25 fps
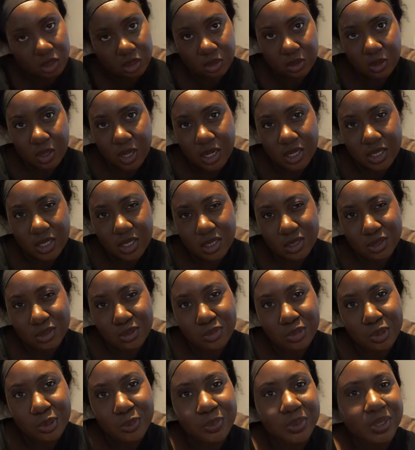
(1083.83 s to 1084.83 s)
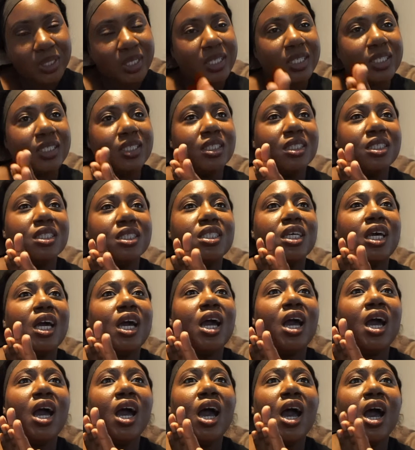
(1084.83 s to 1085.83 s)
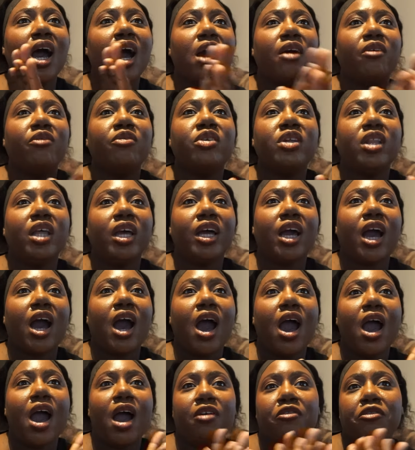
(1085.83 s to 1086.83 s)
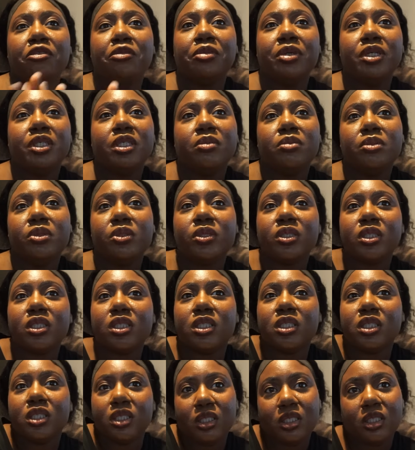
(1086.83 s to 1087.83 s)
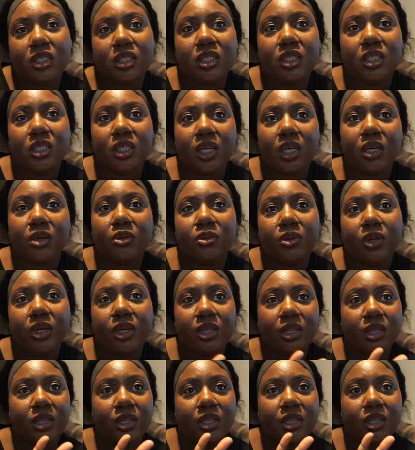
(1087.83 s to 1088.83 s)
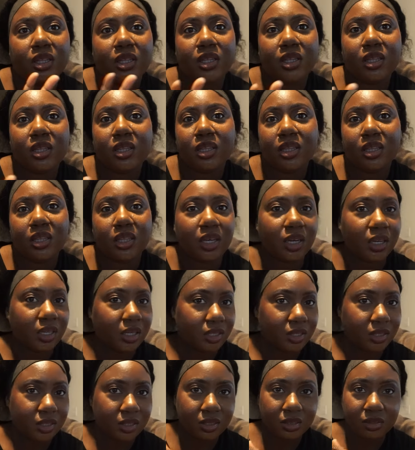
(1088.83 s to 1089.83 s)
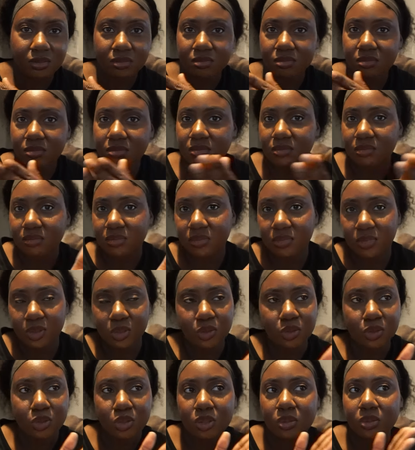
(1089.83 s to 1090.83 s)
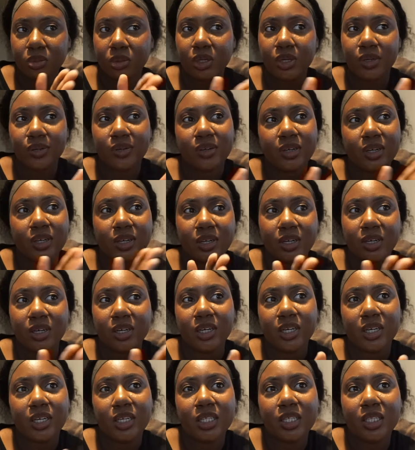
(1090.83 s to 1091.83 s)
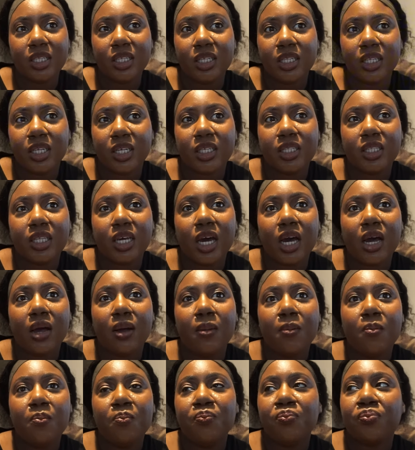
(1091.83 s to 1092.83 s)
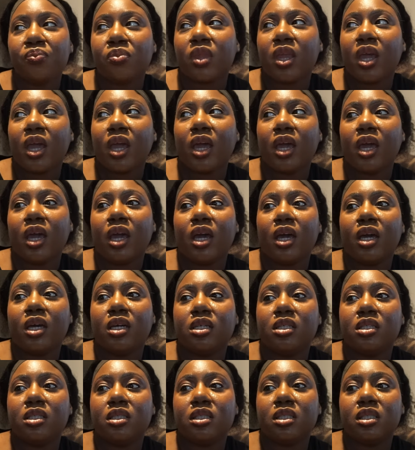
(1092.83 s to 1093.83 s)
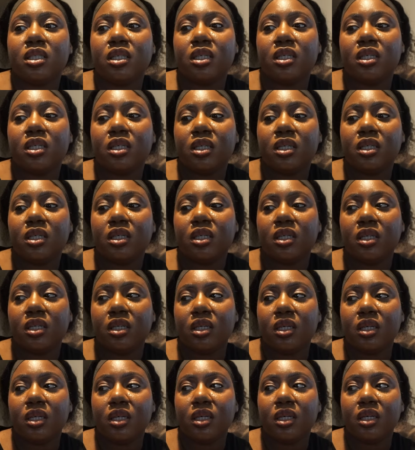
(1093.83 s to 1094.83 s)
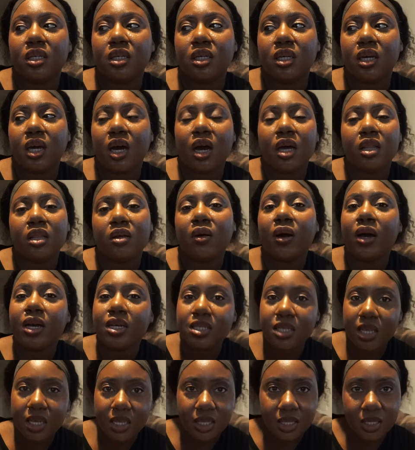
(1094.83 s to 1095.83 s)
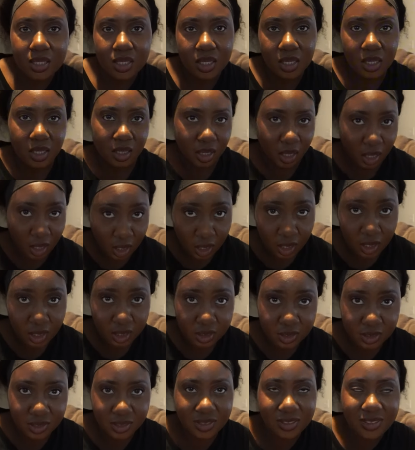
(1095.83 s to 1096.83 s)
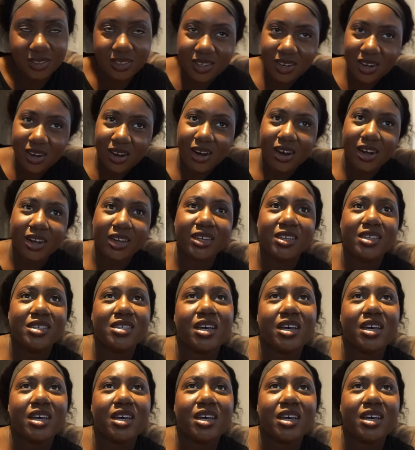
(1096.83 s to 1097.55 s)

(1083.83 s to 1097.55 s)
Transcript: to you guys a little bit because I feel like I haven't been the most consistent like with like YouTuber or anything like that. And although I say this a lot, because